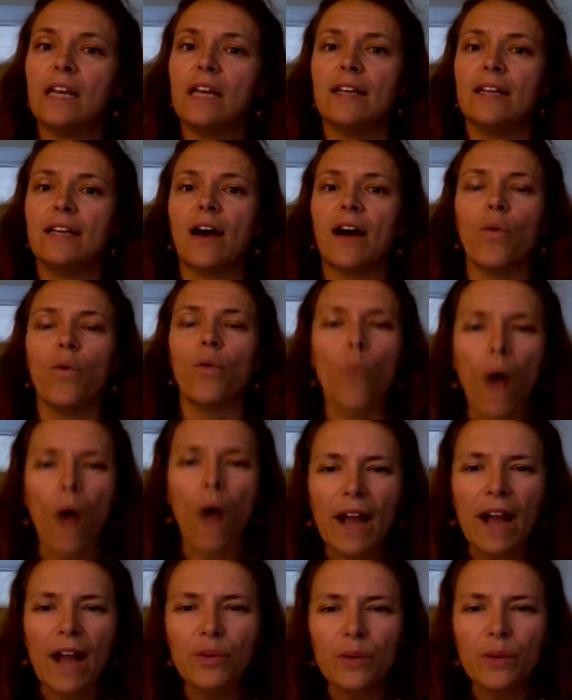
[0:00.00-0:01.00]
Now,
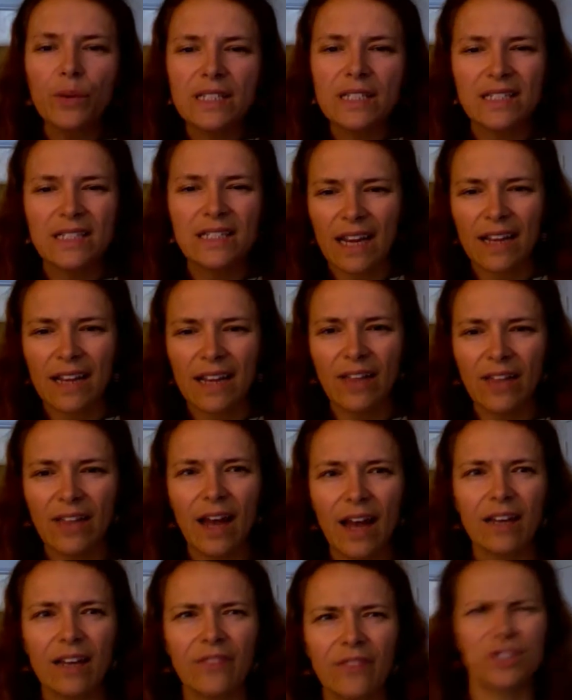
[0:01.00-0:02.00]
why do we state
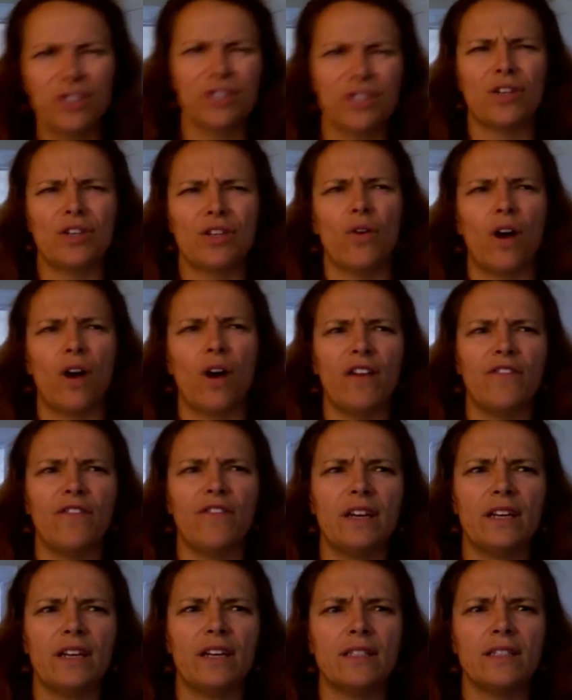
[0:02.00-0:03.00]
that if it's so
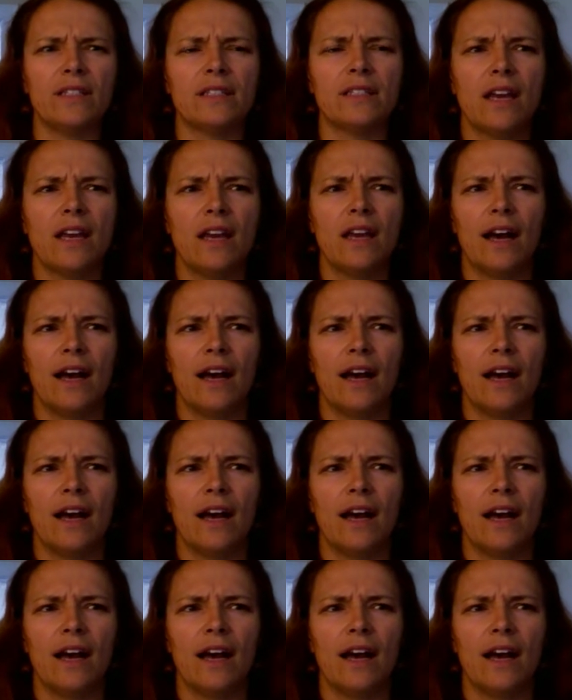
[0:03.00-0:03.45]
obvious?